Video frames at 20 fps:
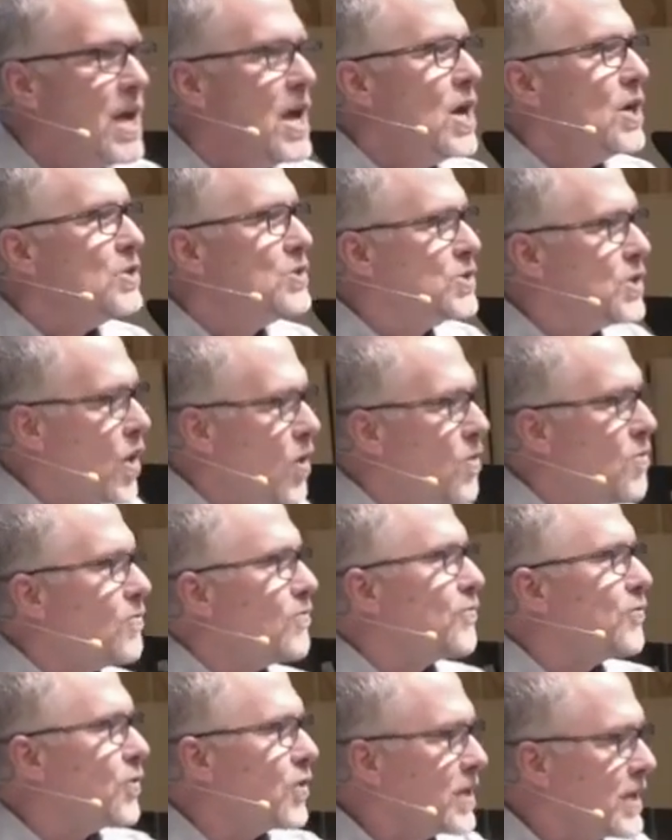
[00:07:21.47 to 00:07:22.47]
don't
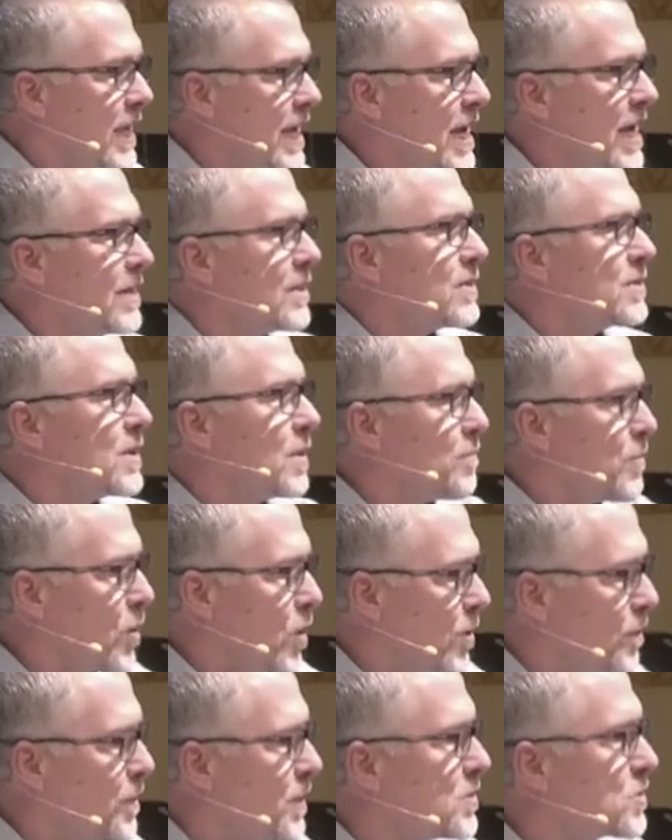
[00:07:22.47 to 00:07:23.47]
forget the
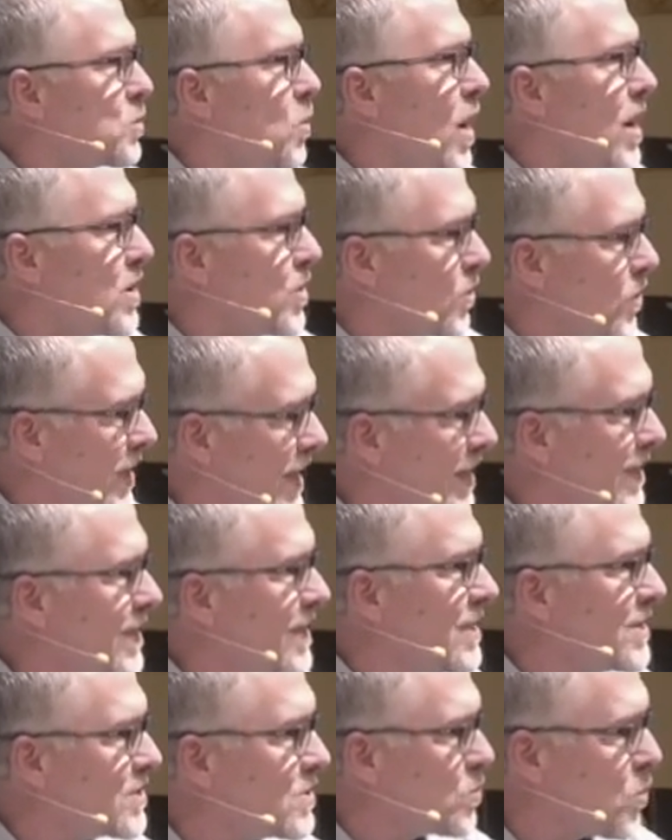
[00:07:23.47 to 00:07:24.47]
purpose why you're in
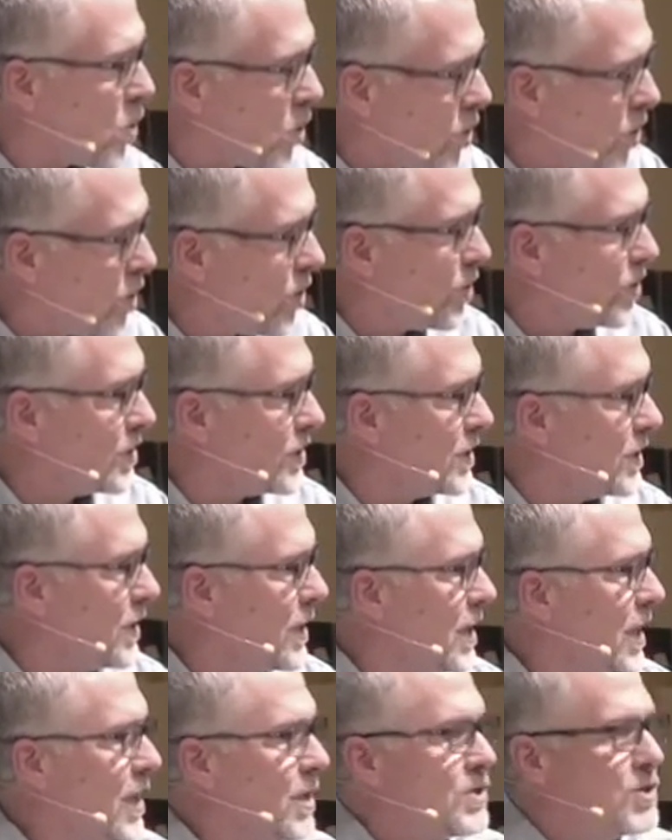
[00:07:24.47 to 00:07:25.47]
this world.
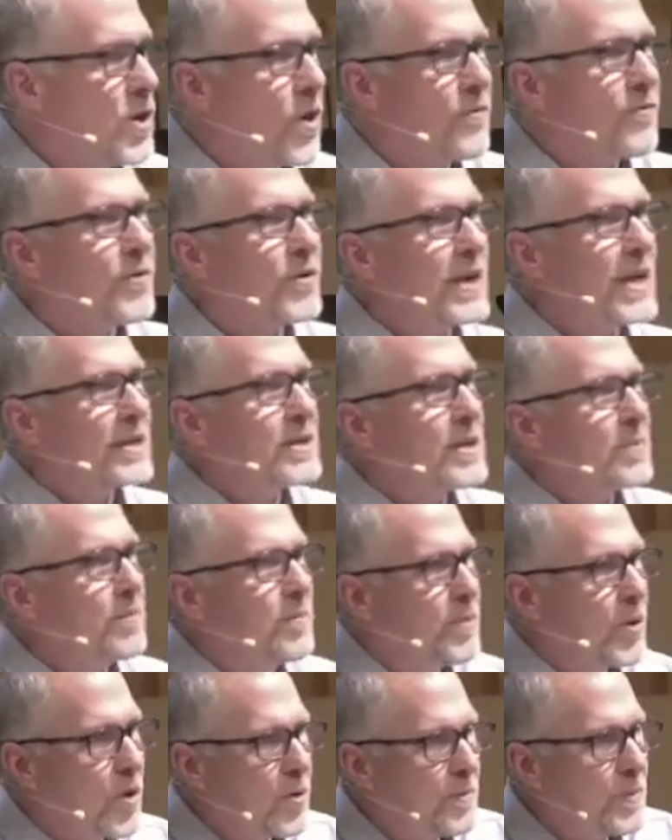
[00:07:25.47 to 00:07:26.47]
Don't forget the
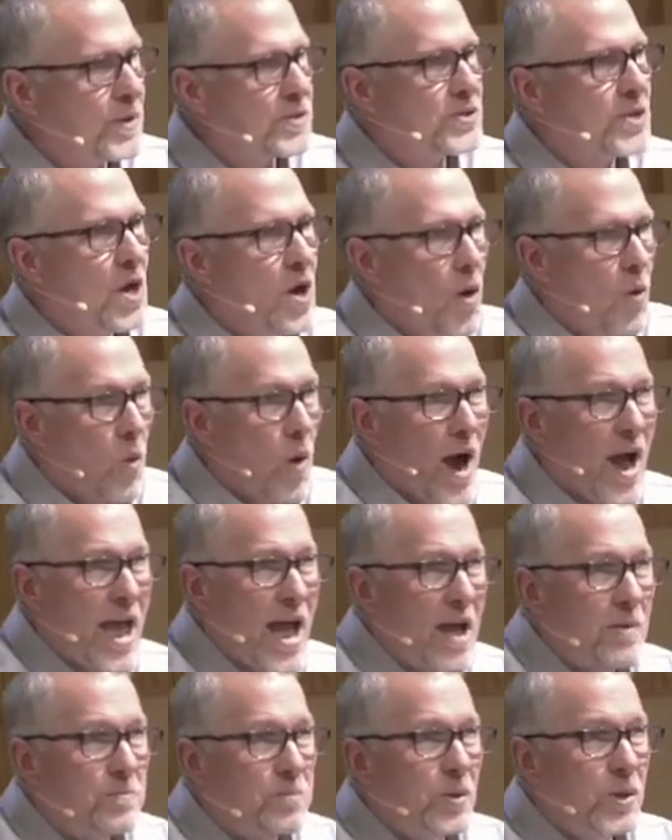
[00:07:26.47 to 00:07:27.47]
purpose why
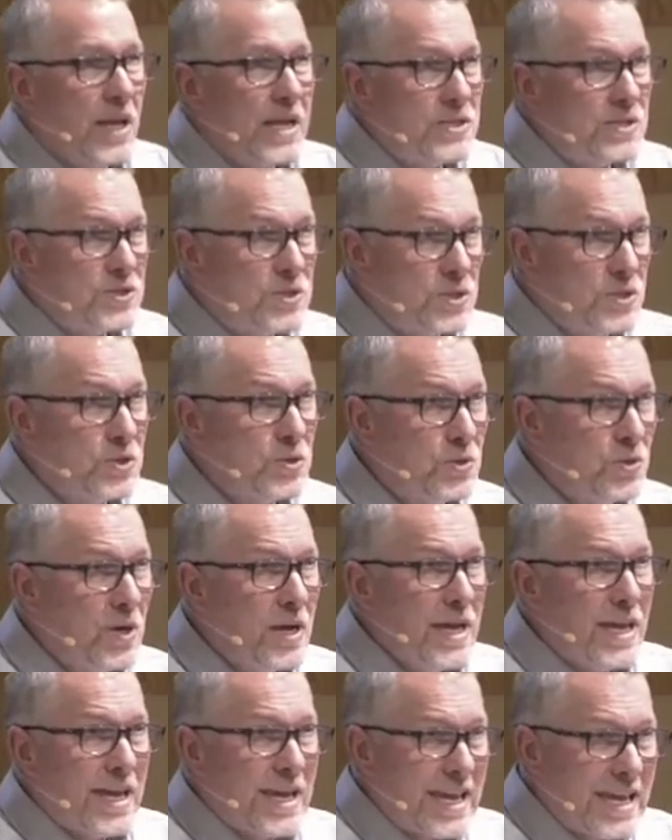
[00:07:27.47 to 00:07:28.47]
I placed you
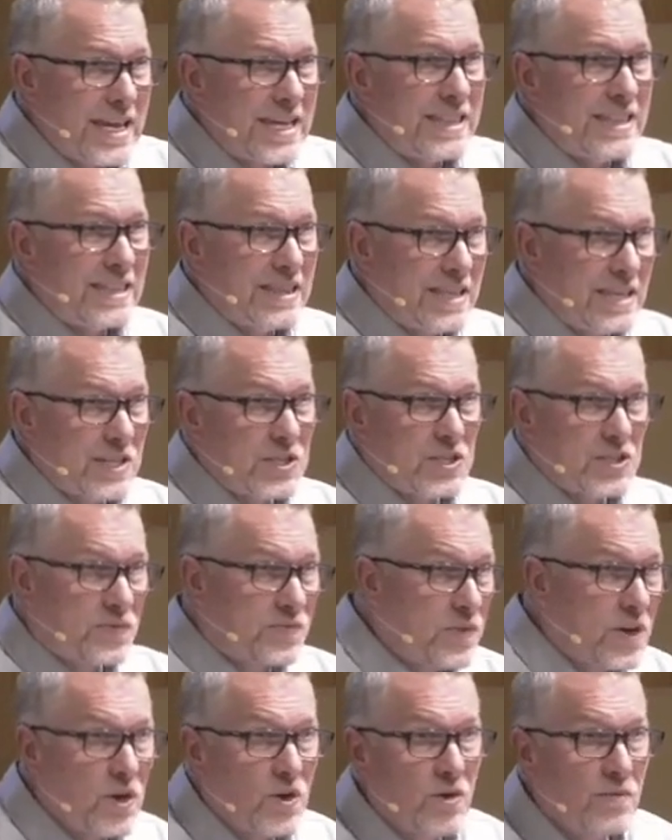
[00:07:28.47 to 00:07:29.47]
in this
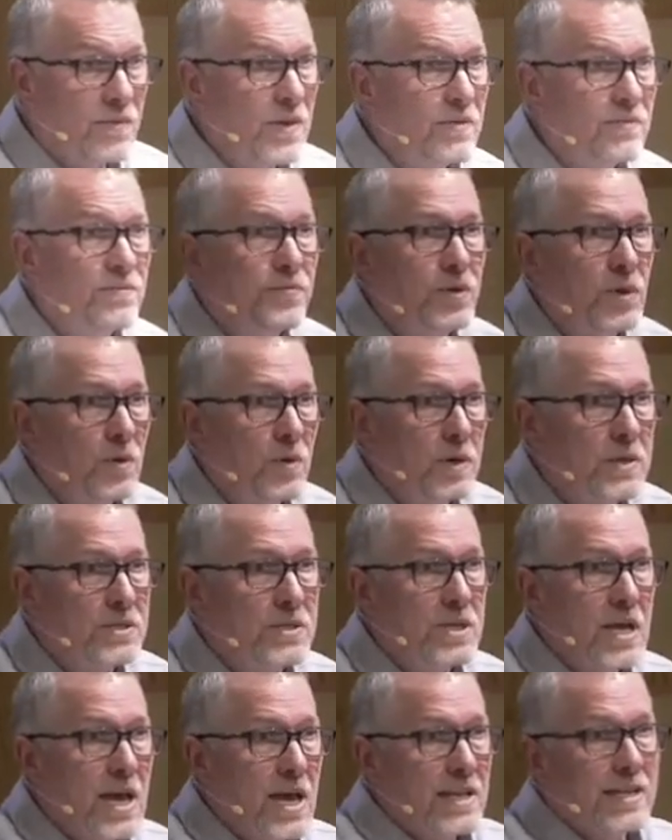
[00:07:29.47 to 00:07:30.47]
sphere of
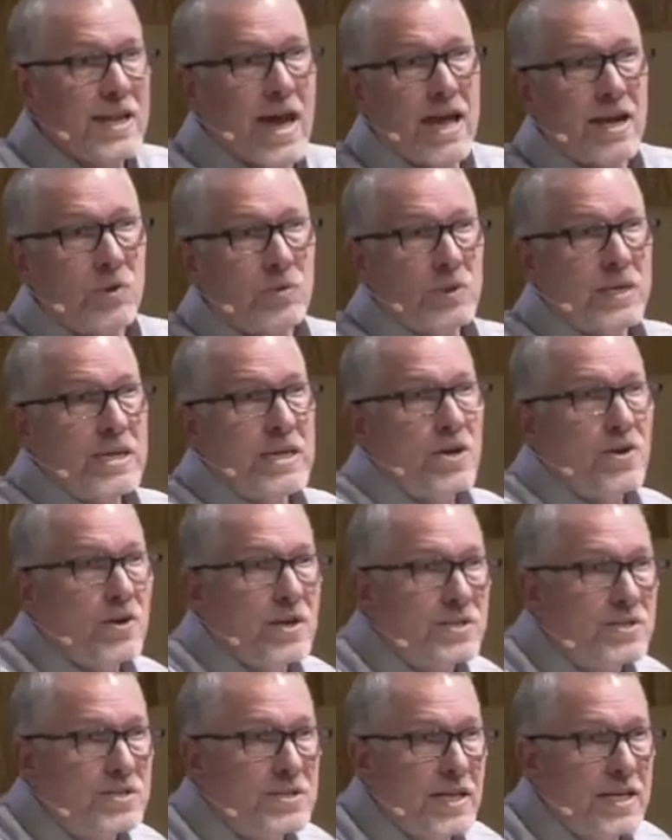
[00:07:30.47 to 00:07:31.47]
influence, not only here
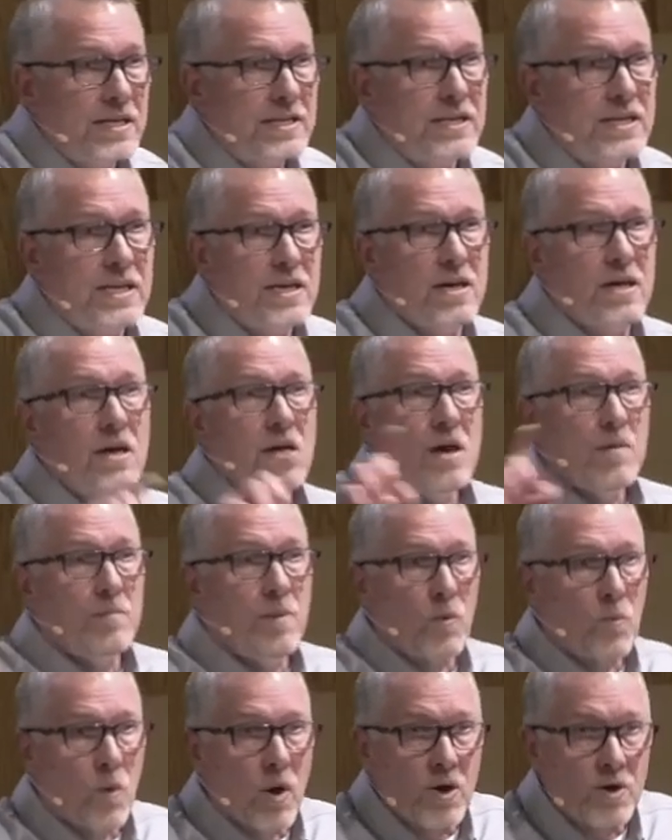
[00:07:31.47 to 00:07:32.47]
at Sandia,
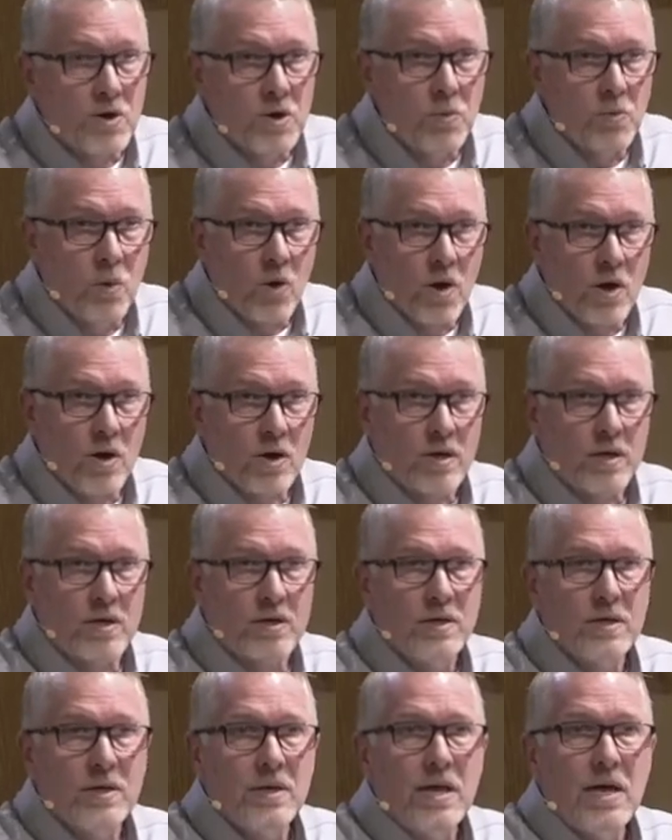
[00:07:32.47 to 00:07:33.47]
but where you work,
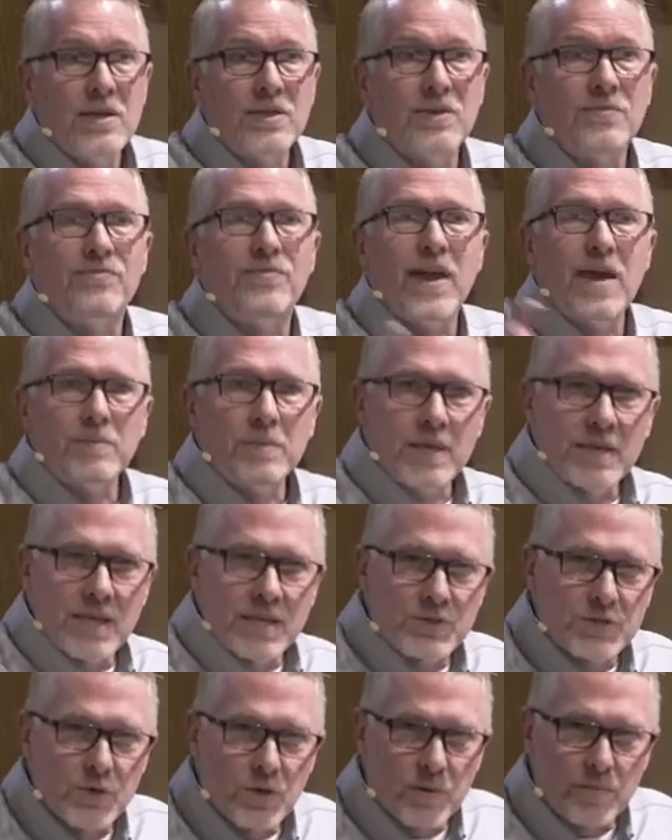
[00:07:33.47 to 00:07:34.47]
the family
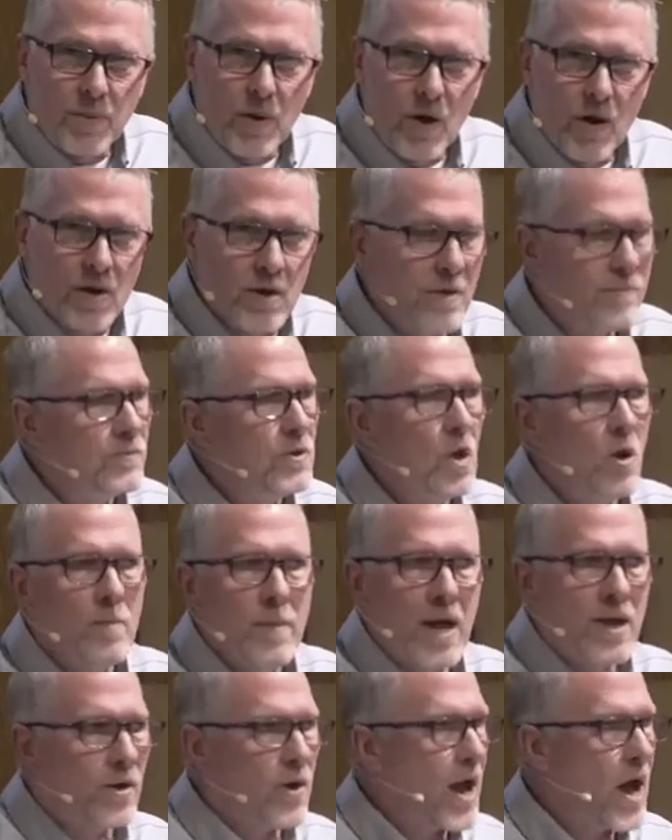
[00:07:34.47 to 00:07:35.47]
that you're a part of, no
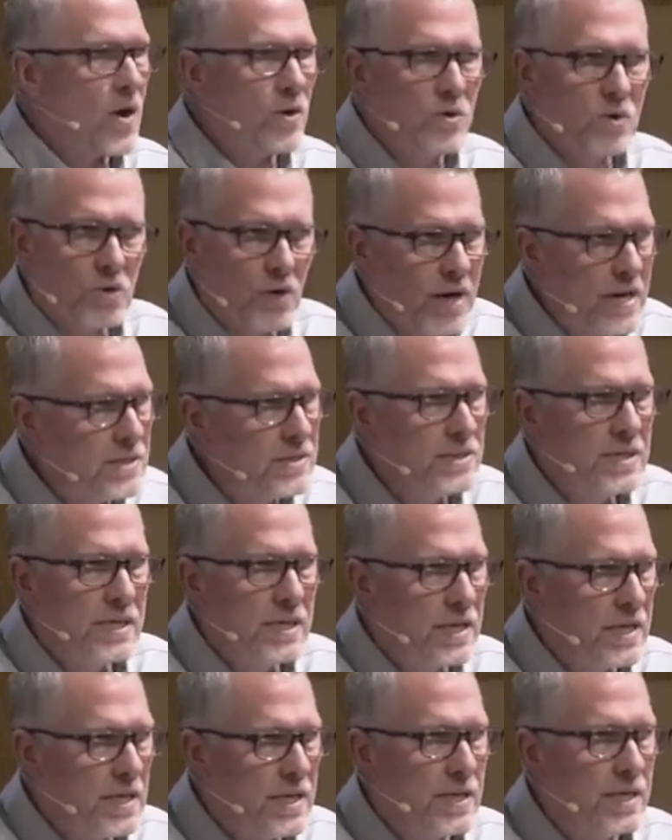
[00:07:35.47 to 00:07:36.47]
matter how crazy
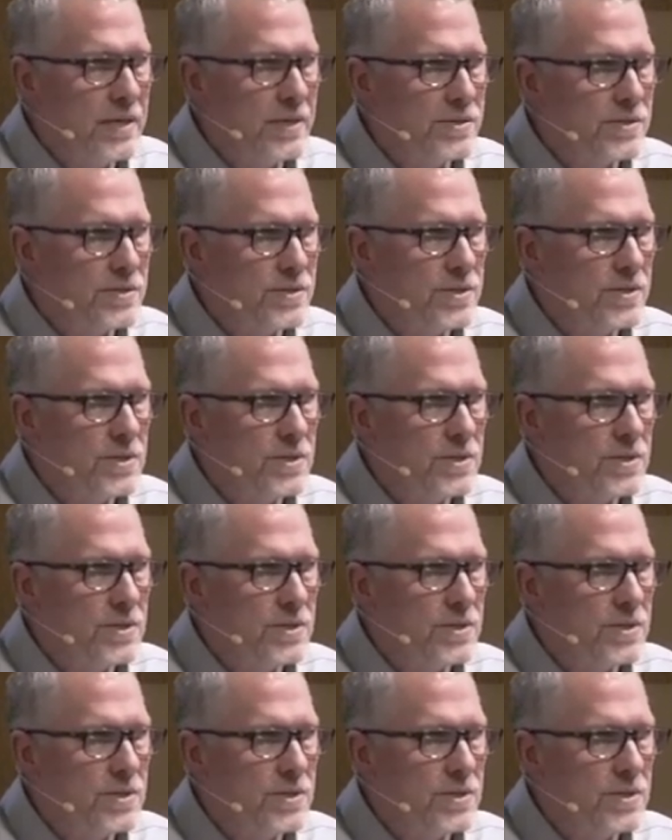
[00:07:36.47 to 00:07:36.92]
it is.